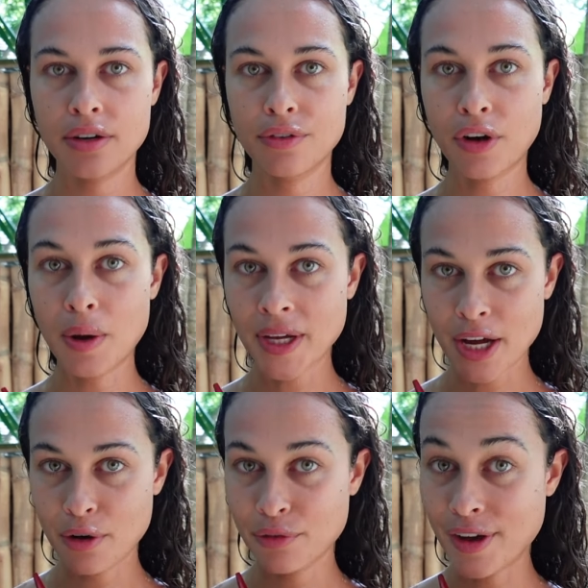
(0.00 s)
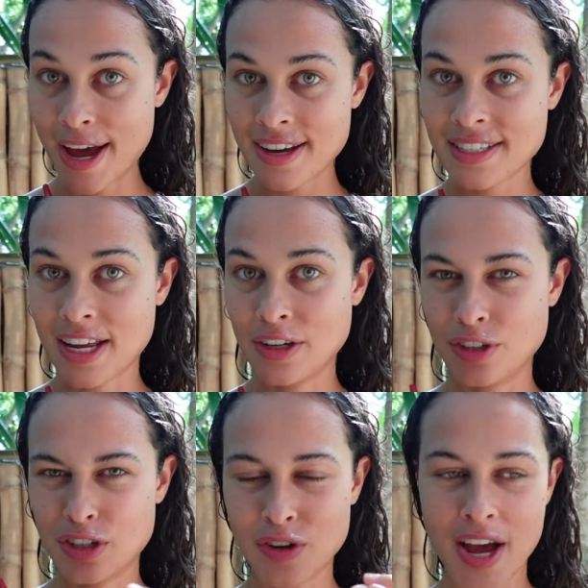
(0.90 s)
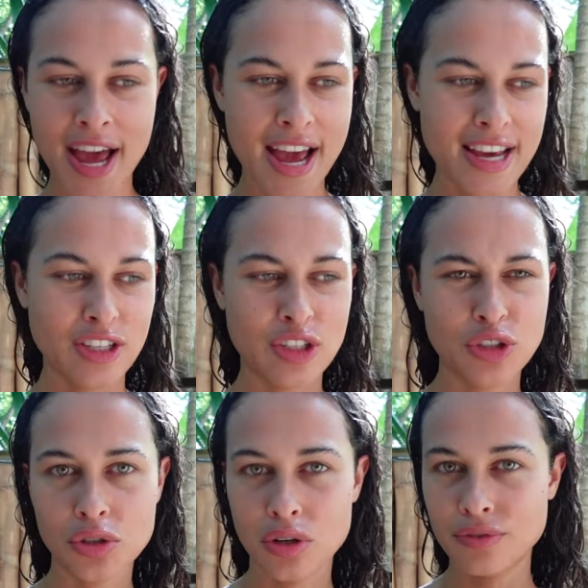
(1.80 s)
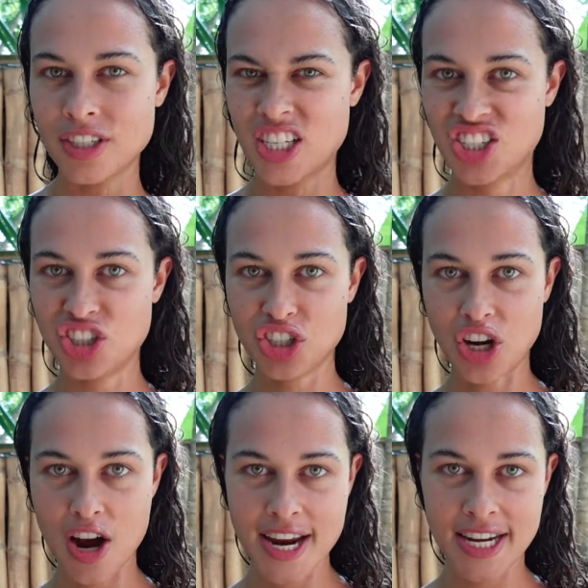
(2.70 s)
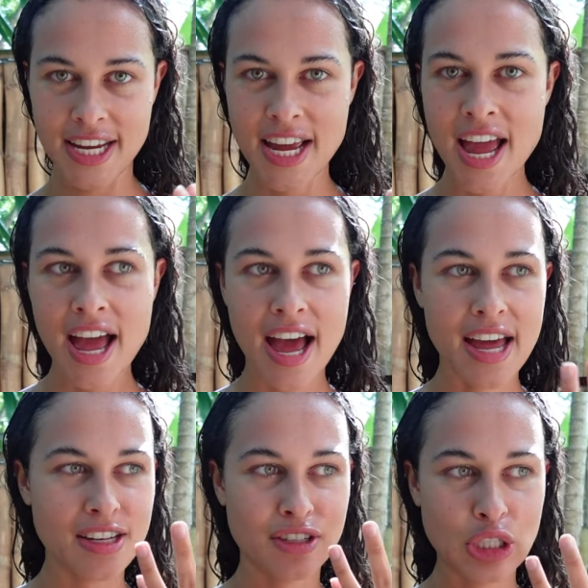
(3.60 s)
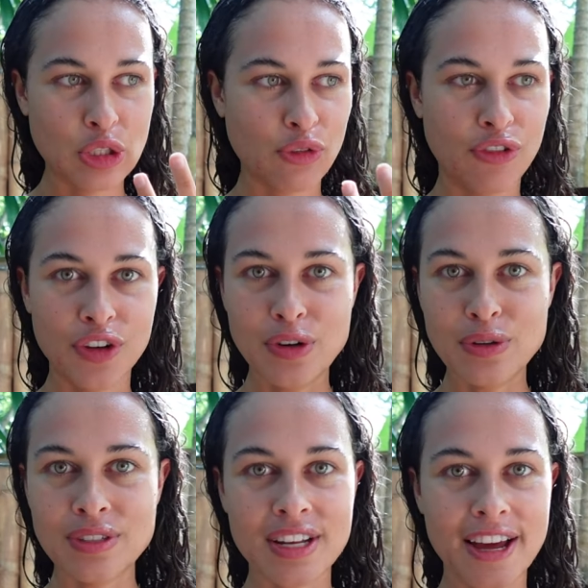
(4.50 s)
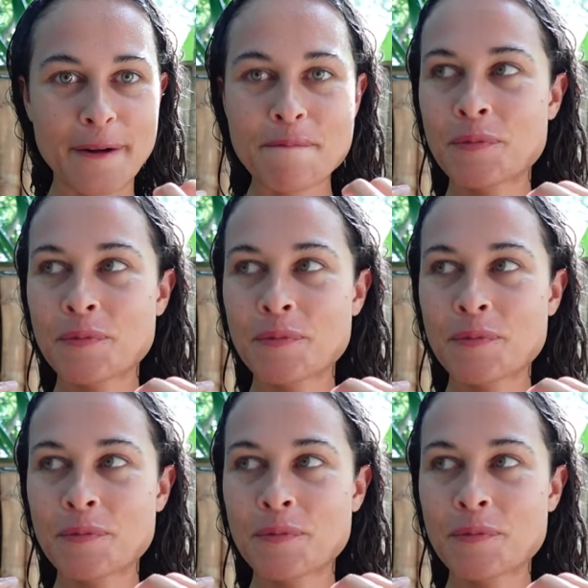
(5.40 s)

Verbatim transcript: of coming out of a hair salon and your hair is soft and it's shiny and it just feels like